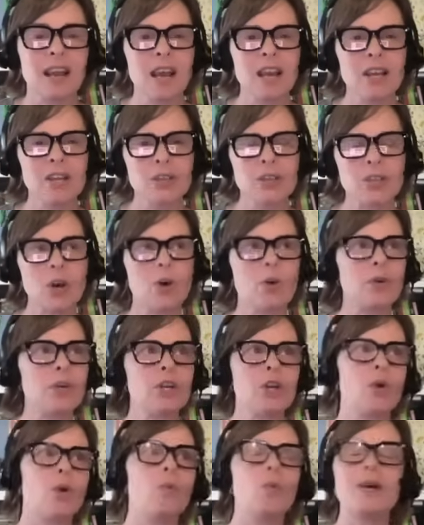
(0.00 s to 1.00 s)
So, you
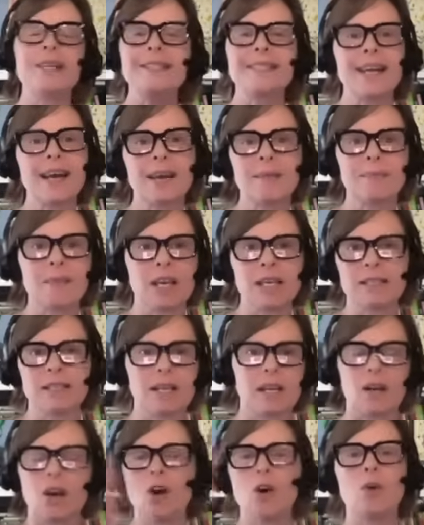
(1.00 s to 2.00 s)
know, at one time they
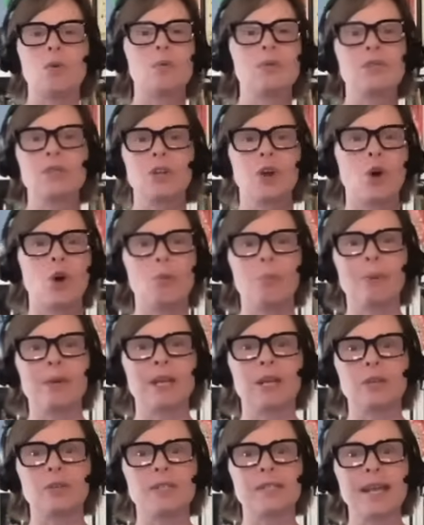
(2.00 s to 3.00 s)
said, oh, it was an open
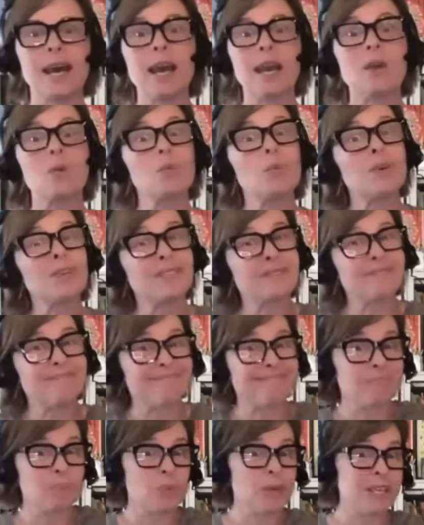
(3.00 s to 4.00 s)
air site. Well,
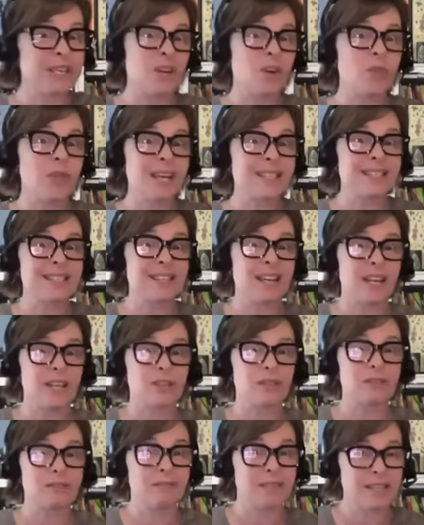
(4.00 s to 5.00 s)
we know that's not
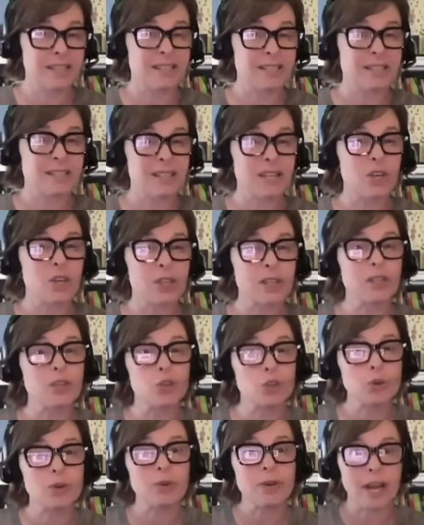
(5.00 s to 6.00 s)
necessarily
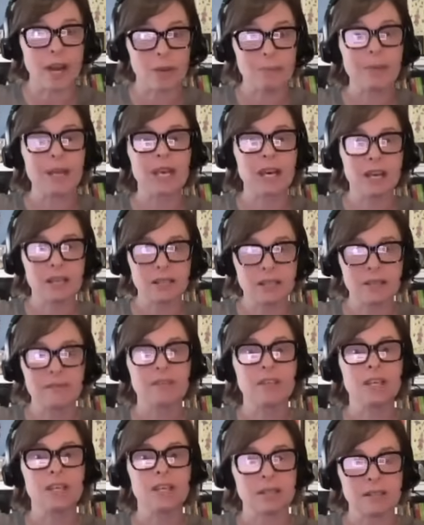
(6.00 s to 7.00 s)
true now because of
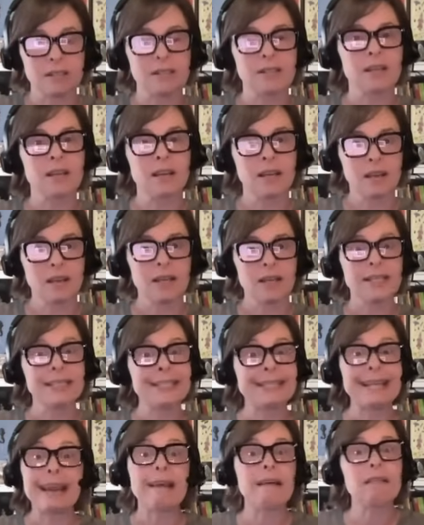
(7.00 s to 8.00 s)
these
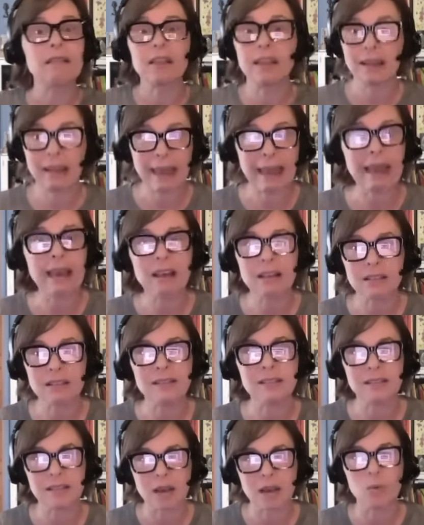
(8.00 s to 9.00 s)
dangling
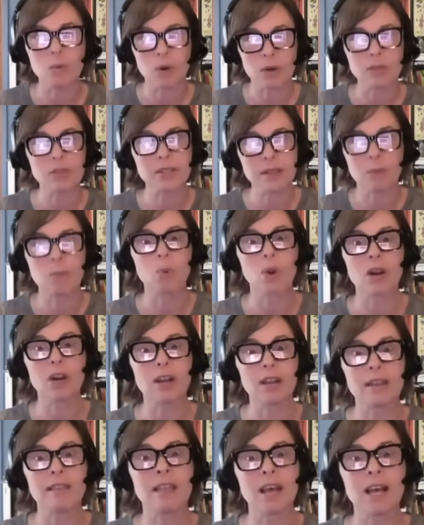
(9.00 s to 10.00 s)
heads that were somewhere
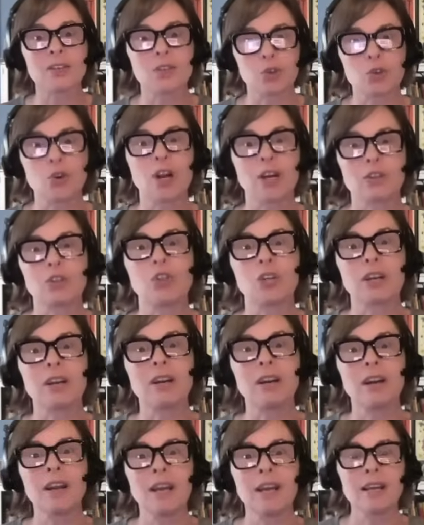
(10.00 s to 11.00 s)
in that structure.